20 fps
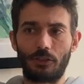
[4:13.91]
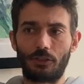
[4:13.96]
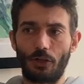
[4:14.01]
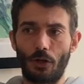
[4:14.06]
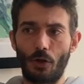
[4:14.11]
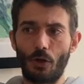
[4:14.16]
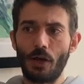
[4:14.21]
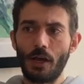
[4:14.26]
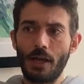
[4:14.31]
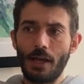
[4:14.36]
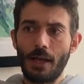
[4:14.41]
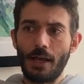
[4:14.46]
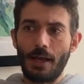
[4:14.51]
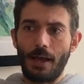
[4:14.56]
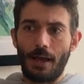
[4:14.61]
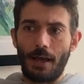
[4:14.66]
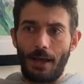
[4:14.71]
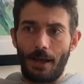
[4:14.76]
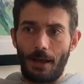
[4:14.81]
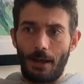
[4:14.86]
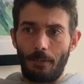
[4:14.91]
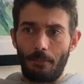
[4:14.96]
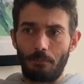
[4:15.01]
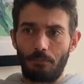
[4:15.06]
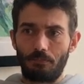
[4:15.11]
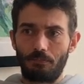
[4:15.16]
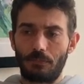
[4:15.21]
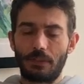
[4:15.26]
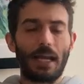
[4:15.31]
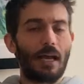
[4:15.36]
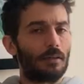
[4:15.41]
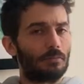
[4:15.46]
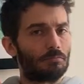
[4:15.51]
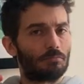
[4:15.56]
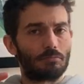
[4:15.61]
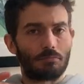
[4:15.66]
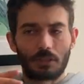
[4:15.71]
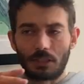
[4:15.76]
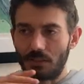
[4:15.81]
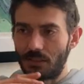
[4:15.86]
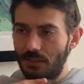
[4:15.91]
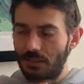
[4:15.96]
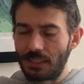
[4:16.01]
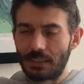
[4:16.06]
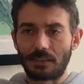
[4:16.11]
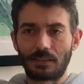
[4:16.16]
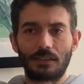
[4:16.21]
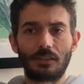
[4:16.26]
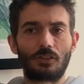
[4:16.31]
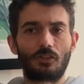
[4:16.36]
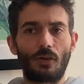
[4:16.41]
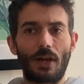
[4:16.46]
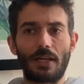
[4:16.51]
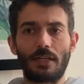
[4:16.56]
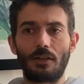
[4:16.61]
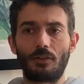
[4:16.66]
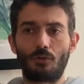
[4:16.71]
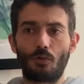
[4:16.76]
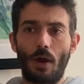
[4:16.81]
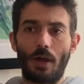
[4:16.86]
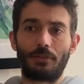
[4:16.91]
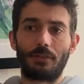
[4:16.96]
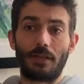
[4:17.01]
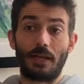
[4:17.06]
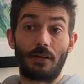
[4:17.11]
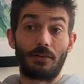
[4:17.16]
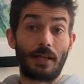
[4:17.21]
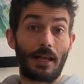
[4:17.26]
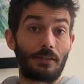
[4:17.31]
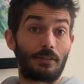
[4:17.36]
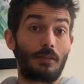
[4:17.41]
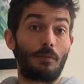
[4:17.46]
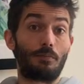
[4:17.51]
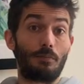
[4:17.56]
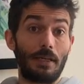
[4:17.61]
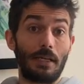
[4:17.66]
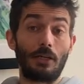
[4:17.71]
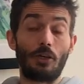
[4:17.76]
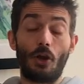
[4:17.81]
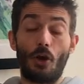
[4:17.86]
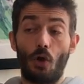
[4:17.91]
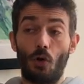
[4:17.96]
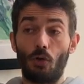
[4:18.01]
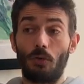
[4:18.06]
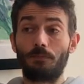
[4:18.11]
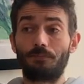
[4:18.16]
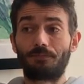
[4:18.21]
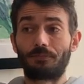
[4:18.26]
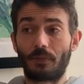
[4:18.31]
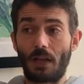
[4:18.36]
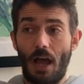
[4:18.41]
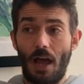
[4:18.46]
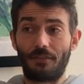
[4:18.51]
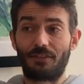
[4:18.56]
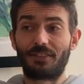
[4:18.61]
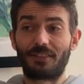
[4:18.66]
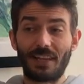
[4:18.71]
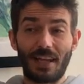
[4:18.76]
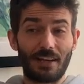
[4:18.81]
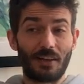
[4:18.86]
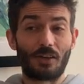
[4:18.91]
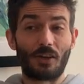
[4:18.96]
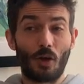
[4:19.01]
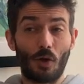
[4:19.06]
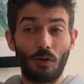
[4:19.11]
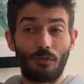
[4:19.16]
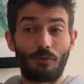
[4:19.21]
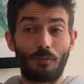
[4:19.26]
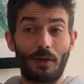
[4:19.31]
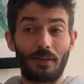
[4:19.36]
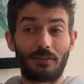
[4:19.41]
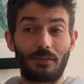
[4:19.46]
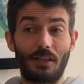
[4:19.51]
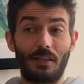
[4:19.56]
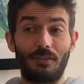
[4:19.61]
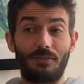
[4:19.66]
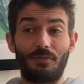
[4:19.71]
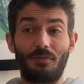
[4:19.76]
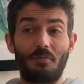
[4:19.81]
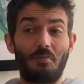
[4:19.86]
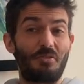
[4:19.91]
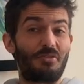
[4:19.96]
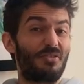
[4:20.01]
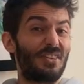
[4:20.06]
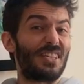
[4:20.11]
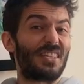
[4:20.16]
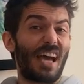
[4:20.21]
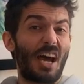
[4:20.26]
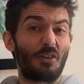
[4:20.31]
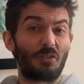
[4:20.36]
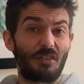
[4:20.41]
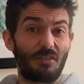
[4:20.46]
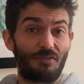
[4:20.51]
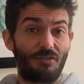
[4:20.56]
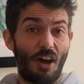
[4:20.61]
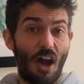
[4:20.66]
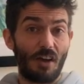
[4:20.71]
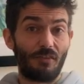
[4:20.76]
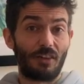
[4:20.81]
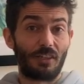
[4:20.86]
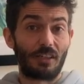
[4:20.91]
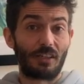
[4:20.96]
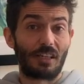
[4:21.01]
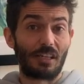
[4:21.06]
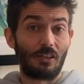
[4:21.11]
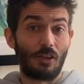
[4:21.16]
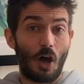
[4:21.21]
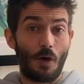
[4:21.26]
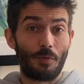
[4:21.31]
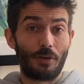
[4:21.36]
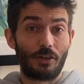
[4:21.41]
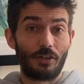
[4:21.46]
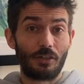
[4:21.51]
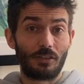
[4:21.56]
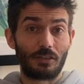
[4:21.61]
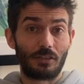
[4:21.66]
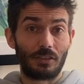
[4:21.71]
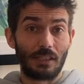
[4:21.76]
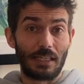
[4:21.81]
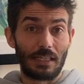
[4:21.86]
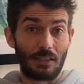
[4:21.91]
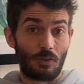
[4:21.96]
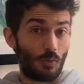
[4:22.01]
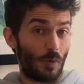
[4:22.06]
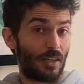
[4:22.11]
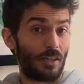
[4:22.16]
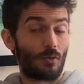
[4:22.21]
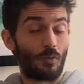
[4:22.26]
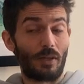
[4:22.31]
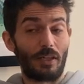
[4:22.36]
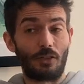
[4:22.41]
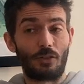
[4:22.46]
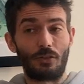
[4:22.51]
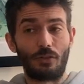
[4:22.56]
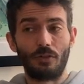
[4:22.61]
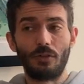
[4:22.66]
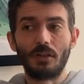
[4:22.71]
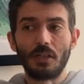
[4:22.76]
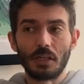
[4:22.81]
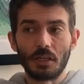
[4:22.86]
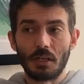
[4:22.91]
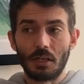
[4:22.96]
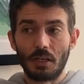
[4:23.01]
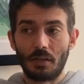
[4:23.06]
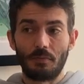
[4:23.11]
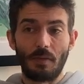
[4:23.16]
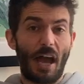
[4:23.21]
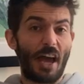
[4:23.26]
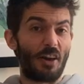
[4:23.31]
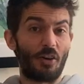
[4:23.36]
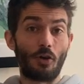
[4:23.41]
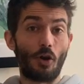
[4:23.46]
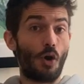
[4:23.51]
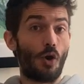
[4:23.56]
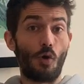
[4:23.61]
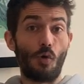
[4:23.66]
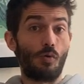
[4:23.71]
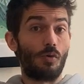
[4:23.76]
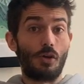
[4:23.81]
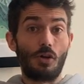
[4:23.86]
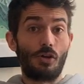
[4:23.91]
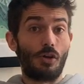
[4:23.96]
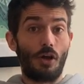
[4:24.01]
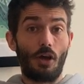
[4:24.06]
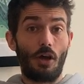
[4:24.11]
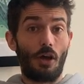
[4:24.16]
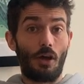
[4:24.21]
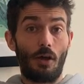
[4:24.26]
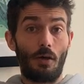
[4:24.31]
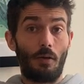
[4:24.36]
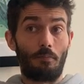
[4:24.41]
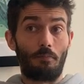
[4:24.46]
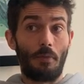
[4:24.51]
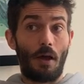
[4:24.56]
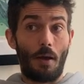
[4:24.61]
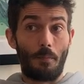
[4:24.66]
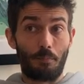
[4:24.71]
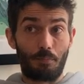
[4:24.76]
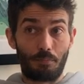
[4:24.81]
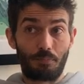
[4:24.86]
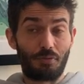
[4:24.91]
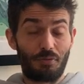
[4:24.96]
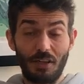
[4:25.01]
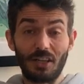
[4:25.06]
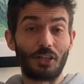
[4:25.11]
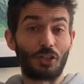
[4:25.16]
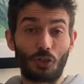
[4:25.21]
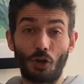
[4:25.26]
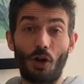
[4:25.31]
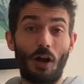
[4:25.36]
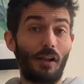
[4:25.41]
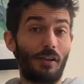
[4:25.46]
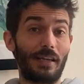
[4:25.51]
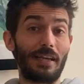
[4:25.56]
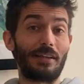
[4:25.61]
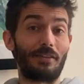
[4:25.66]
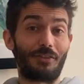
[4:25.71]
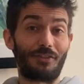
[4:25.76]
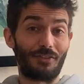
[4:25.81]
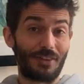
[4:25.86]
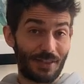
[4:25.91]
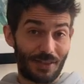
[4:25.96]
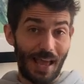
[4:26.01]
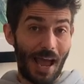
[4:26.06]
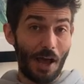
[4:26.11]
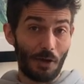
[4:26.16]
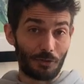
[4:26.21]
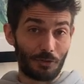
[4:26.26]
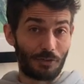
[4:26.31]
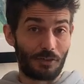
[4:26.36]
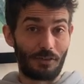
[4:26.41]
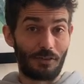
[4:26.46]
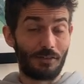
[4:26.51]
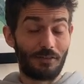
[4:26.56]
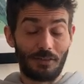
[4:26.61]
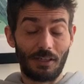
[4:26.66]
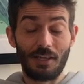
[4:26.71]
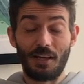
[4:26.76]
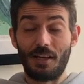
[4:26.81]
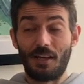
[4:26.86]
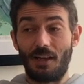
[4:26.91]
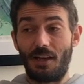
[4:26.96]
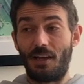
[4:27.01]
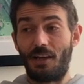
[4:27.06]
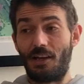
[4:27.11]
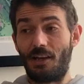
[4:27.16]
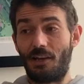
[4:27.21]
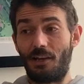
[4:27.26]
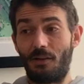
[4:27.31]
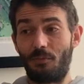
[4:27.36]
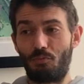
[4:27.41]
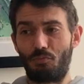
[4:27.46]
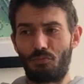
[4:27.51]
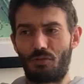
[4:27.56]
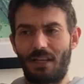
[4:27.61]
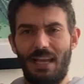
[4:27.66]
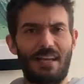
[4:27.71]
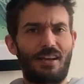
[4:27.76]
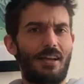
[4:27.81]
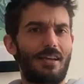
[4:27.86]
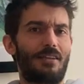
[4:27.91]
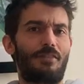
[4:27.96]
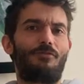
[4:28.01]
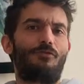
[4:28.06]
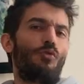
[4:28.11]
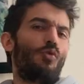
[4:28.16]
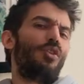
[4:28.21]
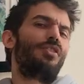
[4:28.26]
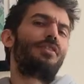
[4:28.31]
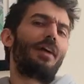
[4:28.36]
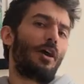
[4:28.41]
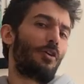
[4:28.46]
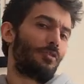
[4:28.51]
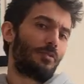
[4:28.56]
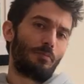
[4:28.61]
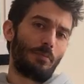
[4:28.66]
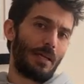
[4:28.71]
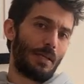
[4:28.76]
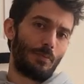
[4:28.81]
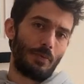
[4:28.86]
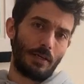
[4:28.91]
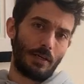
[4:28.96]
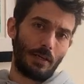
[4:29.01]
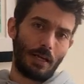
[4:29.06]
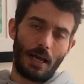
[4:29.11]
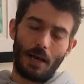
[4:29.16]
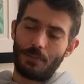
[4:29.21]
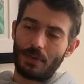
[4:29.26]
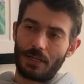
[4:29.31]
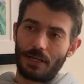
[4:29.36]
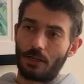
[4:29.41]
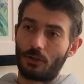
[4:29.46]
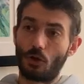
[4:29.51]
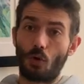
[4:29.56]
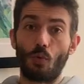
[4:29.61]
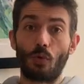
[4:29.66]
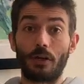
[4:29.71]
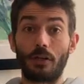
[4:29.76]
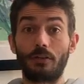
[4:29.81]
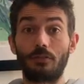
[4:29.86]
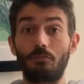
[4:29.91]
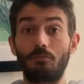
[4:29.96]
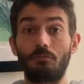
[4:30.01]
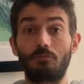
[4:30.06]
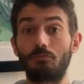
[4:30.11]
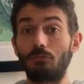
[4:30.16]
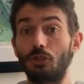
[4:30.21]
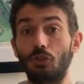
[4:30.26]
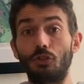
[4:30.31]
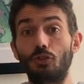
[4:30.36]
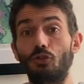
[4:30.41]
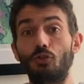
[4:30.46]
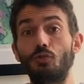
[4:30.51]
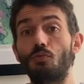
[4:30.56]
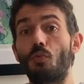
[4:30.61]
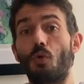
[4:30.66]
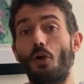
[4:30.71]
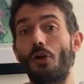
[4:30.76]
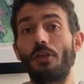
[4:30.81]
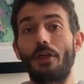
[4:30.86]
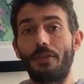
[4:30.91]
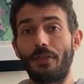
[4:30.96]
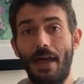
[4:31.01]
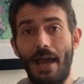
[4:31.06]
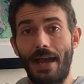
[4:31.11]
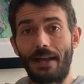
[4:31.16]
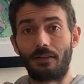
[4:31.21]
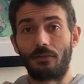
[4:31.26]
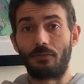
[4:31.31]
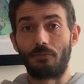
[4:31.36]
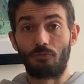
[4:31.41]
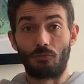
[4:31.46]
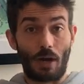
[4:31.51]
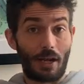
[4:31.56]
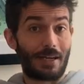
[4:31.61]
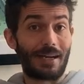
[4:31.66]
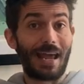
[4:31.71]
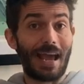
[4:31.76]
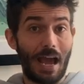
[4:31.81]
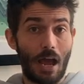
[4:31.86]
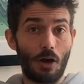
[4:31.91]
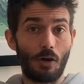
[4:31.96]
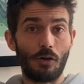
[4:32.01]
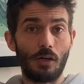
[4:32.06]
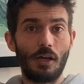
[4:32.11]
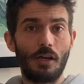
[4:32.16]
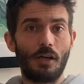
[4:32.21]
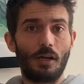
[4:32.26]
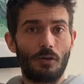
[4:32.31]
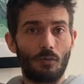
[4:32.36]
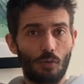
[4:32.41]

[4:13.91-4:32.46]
So, um, yeah, consistent training throughout the year, that's a big goal. I've set a goal for myself 3,500 kilometers in 2022. I don't know. Uh, I'm pretty sure I'll hit 3,000. Uh, can I hit 4,000 maybe? I mean, I don't want to do more than that right now.